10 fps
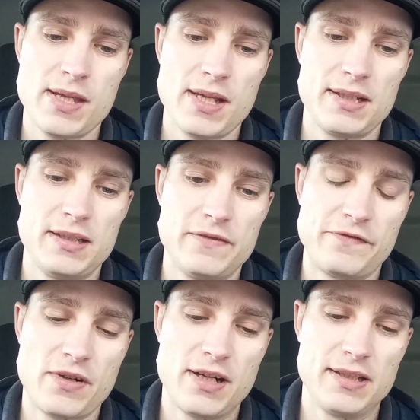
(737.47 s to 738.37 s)
And then the
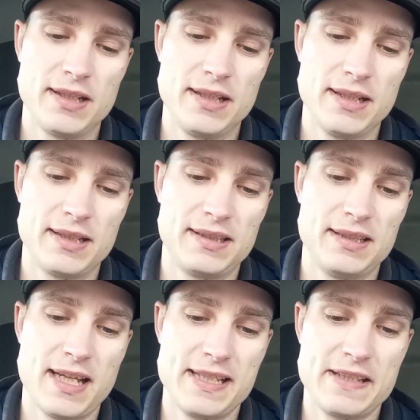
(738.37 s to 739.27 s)
Friday I did
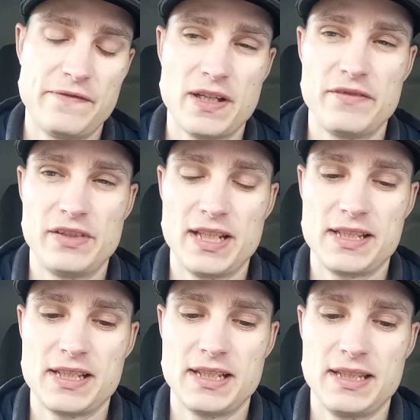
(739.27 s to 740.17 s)
85 and
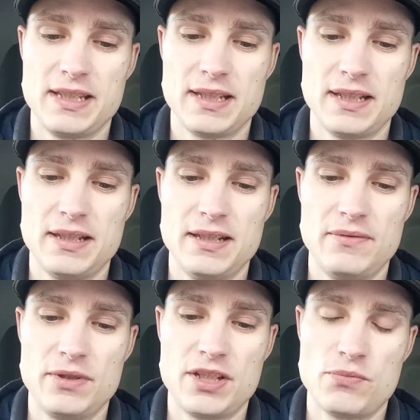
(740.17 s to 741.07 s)
80,
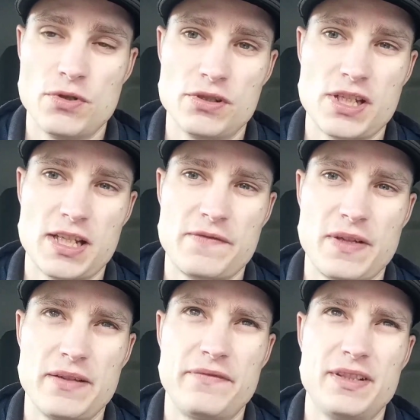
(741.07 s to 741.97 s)
which is
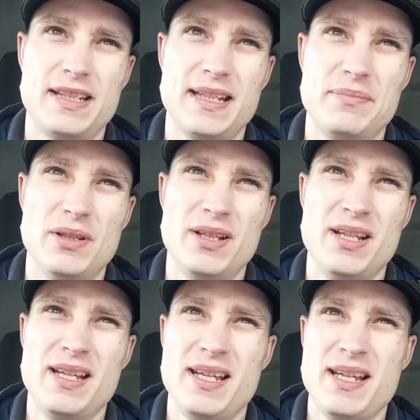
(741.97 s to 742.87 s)
165 for the day. But
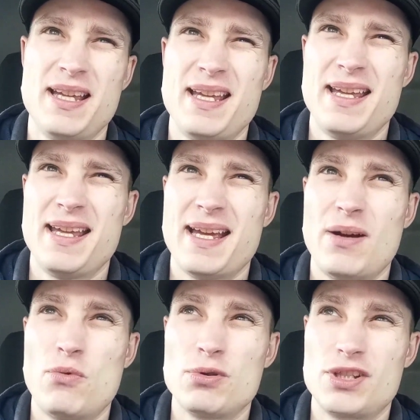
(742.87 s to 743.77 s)
I
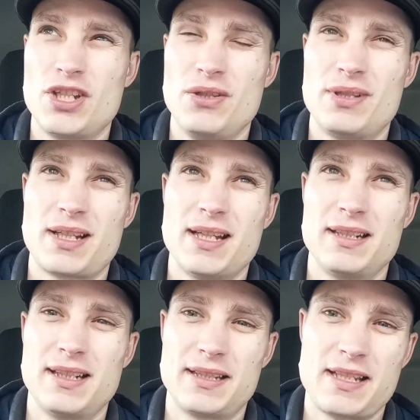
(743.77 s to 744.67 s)
was due to kind of
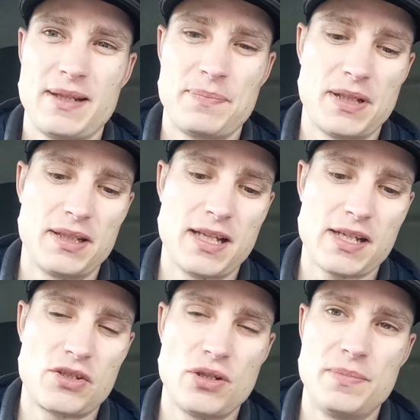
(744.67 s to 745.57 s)
like tip that
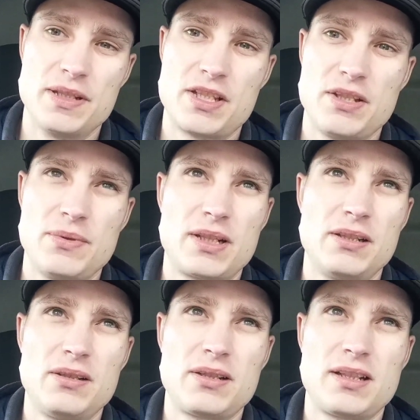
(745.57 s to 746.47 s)
last job at 2
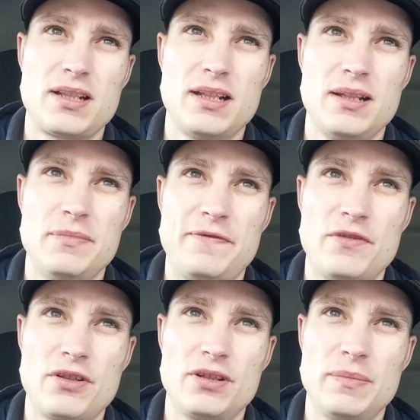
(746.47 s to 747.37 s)
o'clock
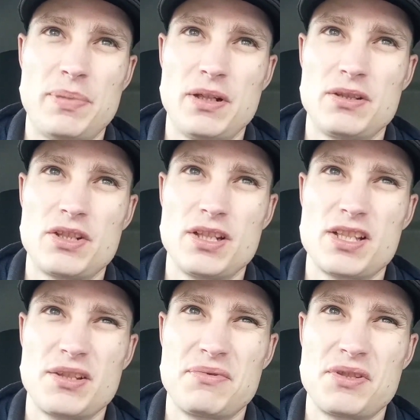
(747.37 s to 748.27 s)
before I got the puncture. So